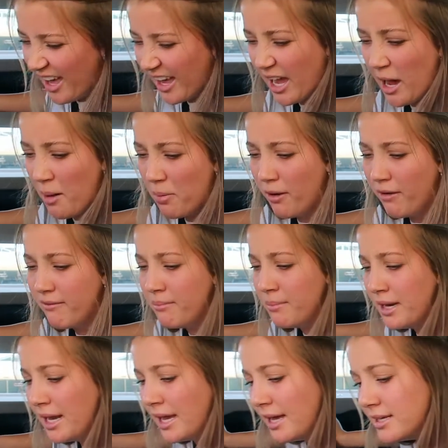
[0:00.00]
in a couple of
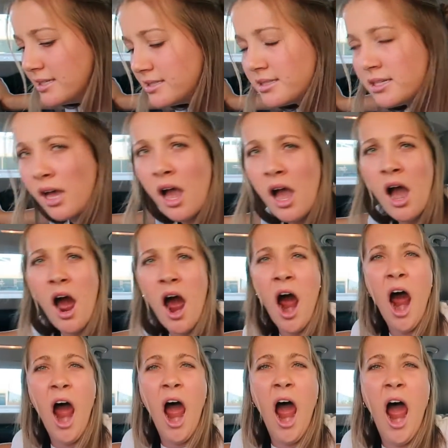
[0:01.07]
minutes.
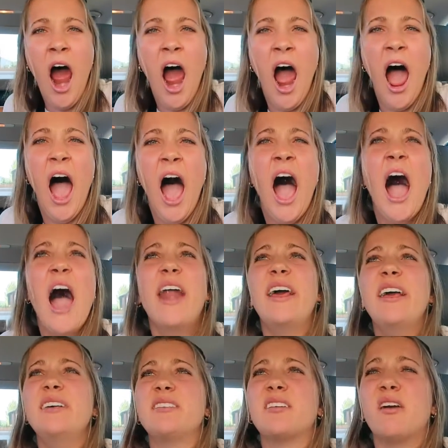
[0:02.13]
And
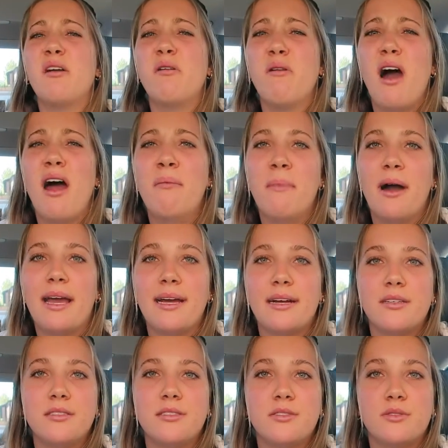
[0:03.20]
he's gonna run my
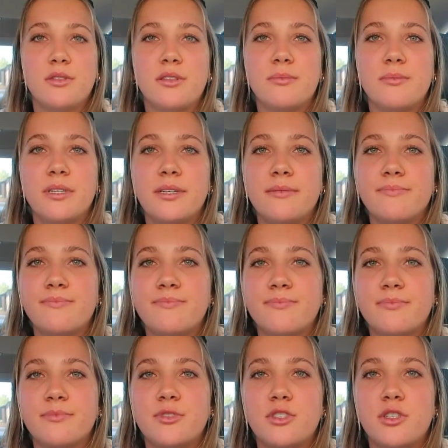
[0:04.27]
errands with me.
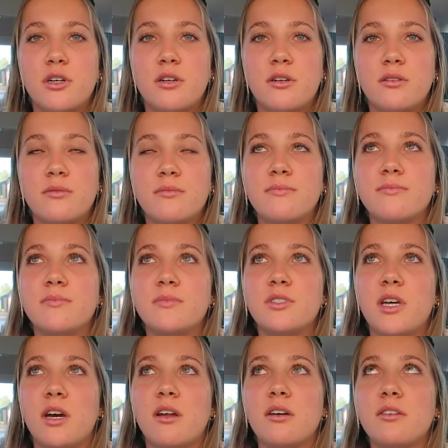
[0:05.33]
So,
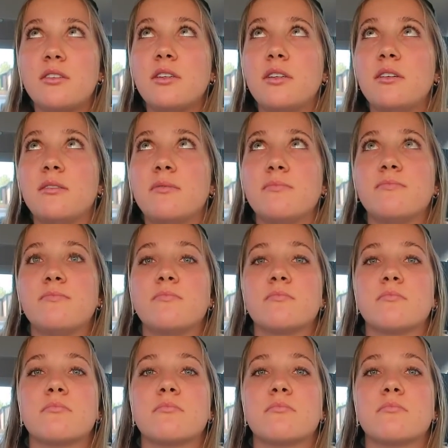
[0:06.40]
shout out to him.